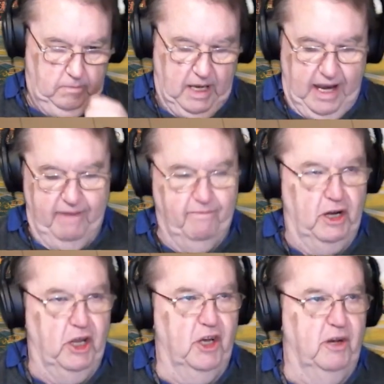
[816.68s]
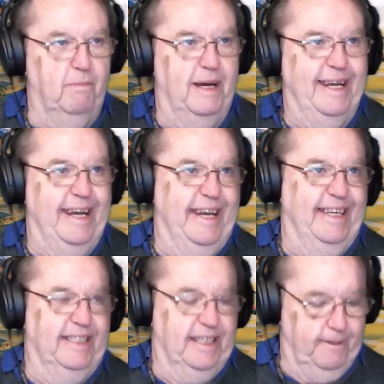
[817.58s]
I've learned my
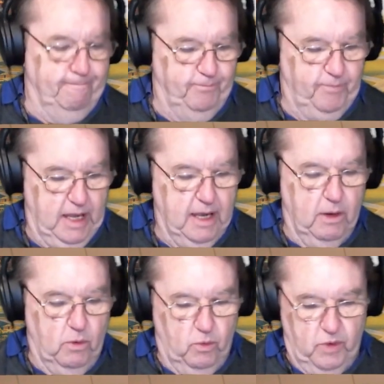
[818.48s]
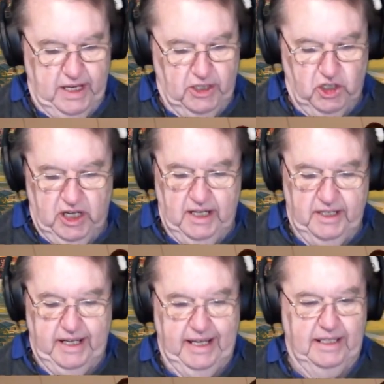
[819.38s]
lesson.
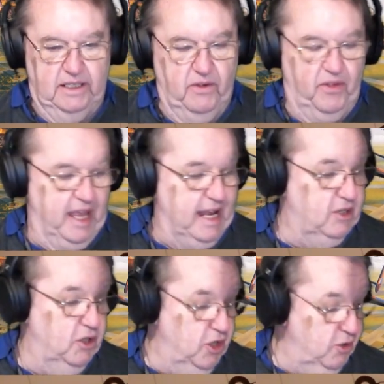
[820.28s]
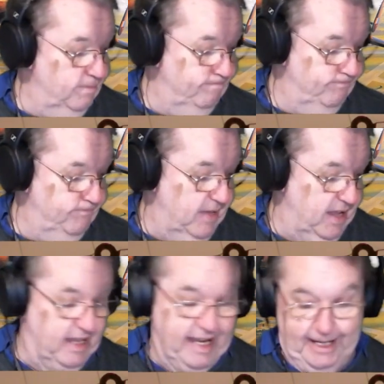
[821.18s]
Windshield is the thing to do,
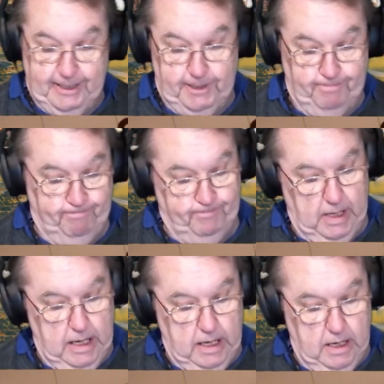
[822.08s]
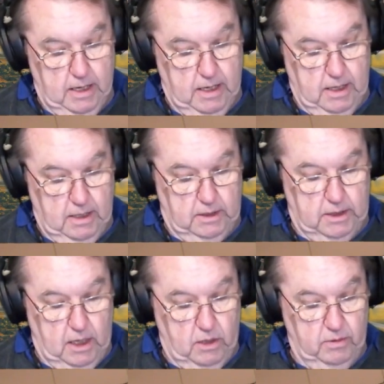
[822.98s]
nothing else.
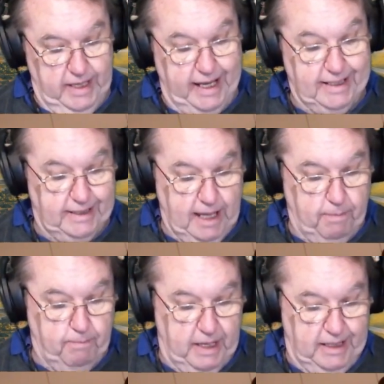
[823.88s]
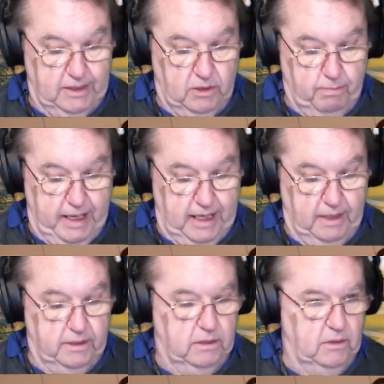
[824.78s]
So next step is to
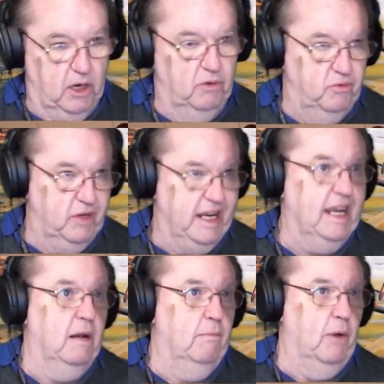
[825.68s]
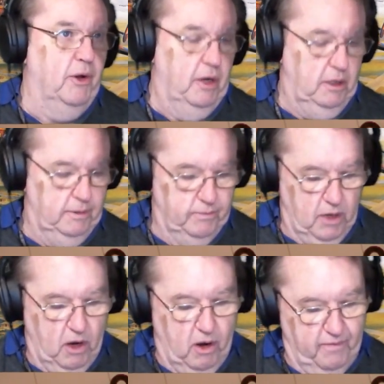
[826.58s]
build a real model
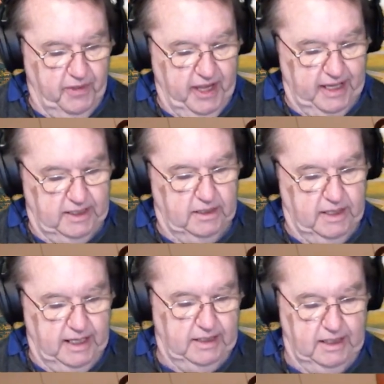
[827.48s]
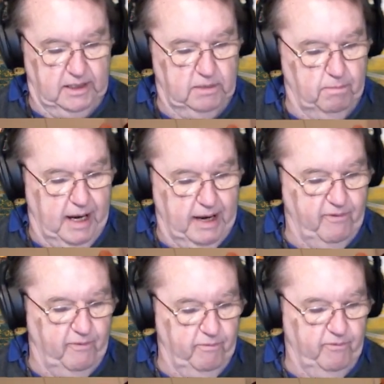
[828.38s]
of this. This is my
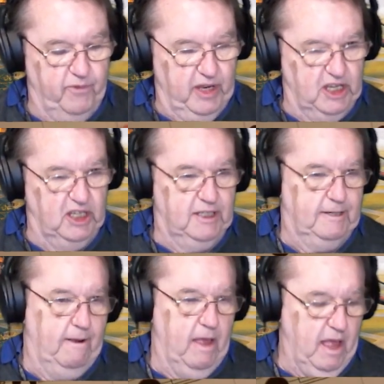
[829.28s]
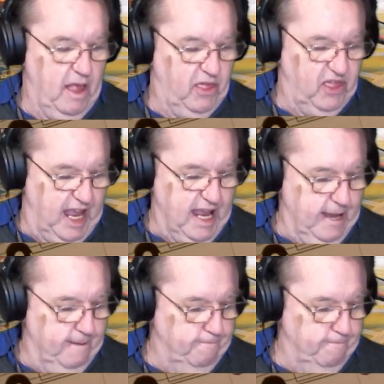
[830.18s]
finished thing.